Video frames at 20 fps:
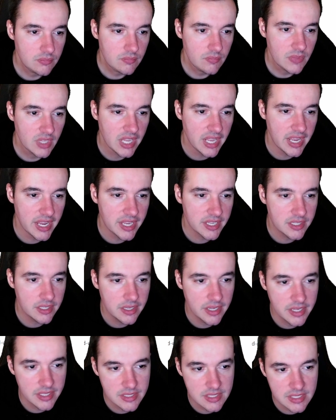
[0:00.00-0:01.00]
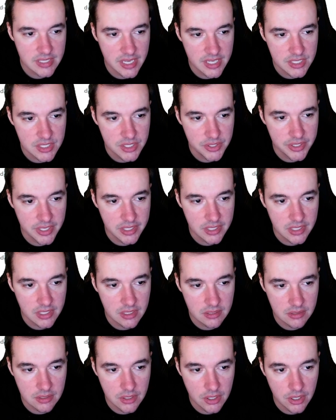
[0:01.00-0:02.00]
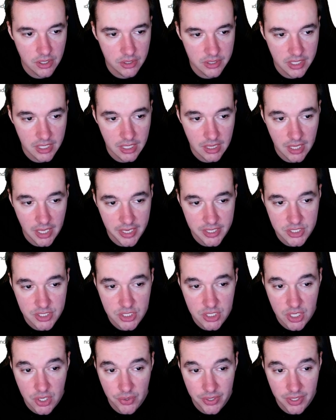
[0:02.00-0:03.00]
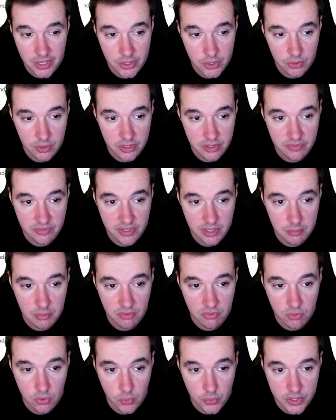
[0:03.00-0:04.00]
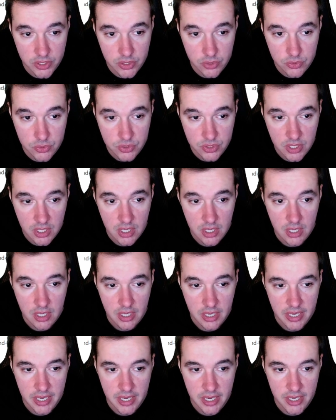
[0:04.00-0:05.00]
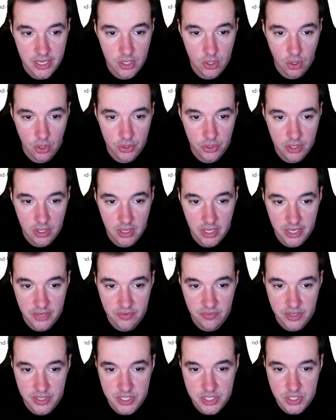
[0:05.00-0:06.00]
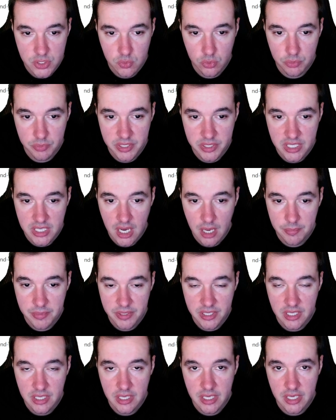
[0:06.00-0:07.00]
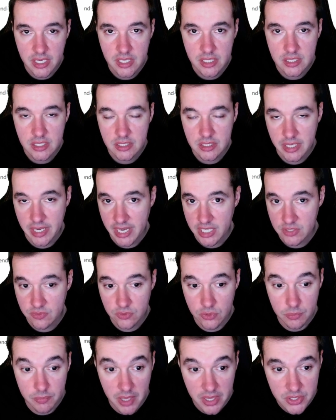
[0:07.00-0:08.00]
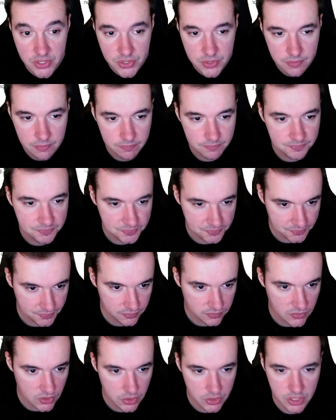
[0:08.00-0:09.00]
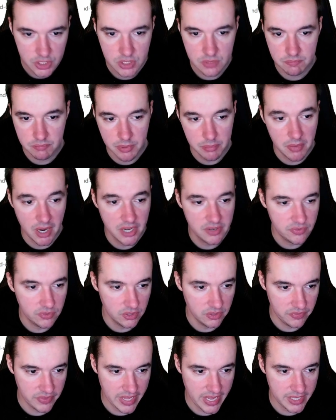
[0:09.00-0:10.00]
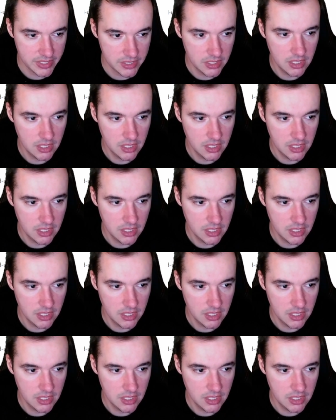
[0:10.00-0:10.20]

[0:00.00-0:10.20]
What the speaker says: And it says here that the client is currently only available for Windows, and all their client versions will be coming in the next few months. So just be mindful of that.